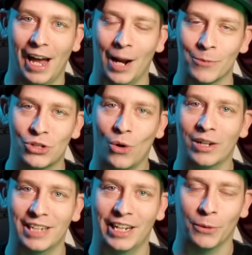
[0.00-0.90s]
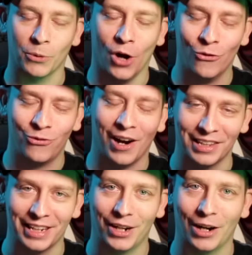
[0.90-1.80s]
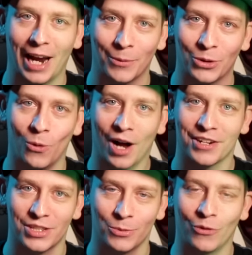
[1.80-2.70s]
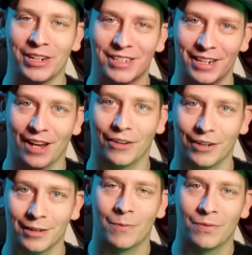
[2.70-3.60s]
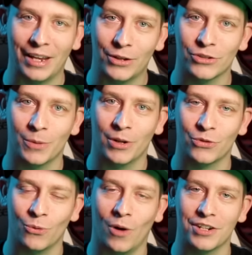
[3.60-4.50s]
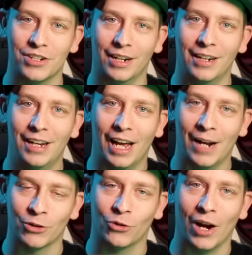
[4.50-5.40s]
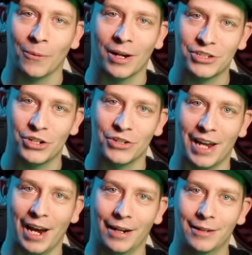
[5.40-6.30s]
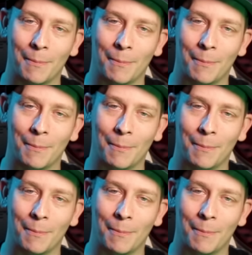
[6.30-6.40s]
and I'm so excited that we're all finally here able to watch the movie together. Thank you so much for watching, and have a great rest of your day.